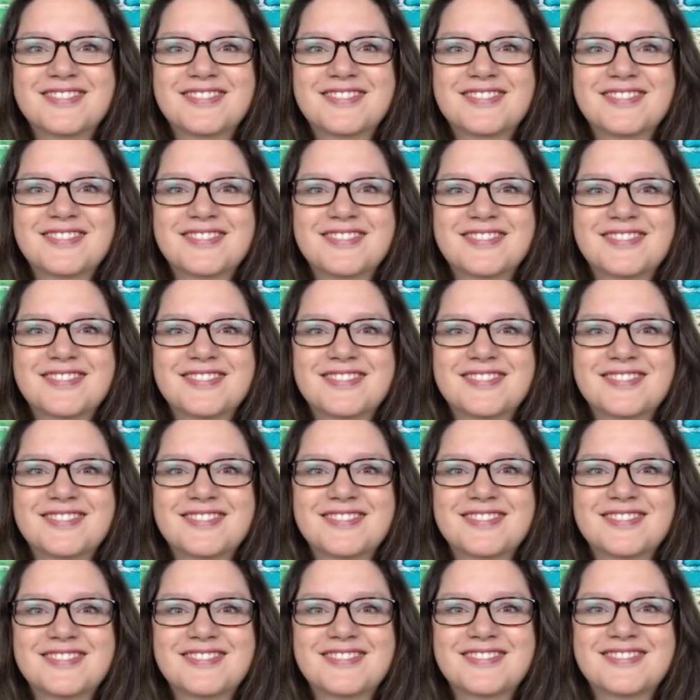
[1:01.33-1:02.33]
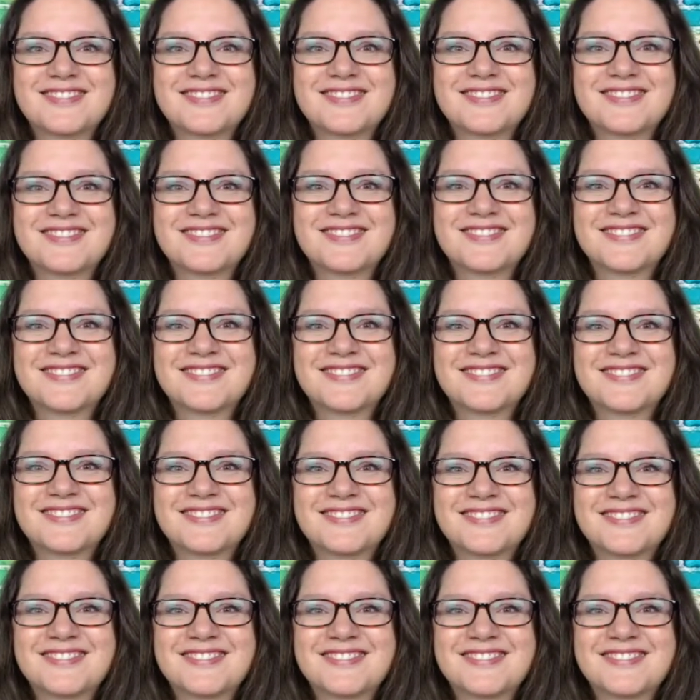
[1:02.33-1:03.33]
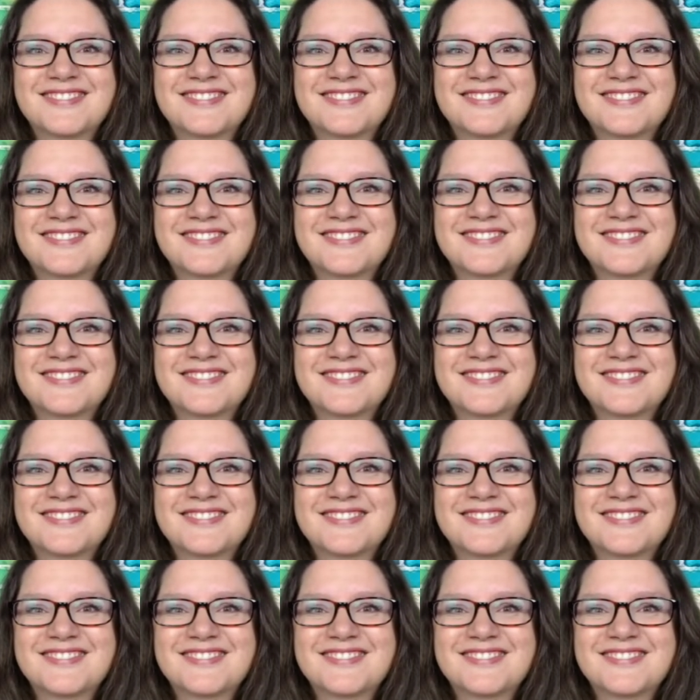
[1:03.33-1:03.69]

The person shown says nothing.